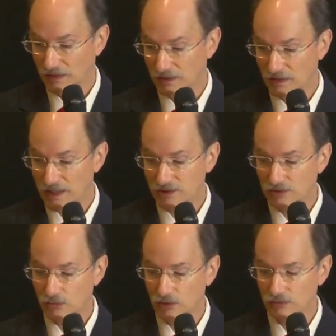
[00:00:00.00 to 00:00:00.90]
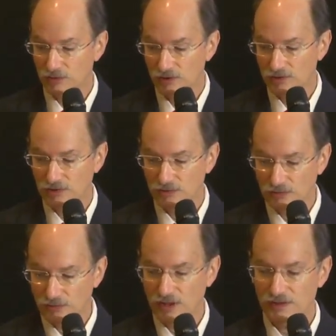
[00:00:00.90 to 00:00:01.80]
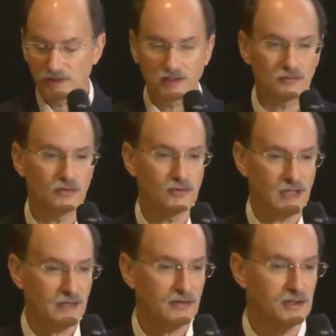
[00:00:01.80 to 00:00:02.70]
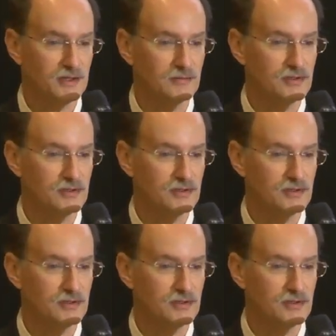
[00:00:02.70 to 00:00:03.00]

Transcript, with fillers: In the classical world, we're used to things like locality,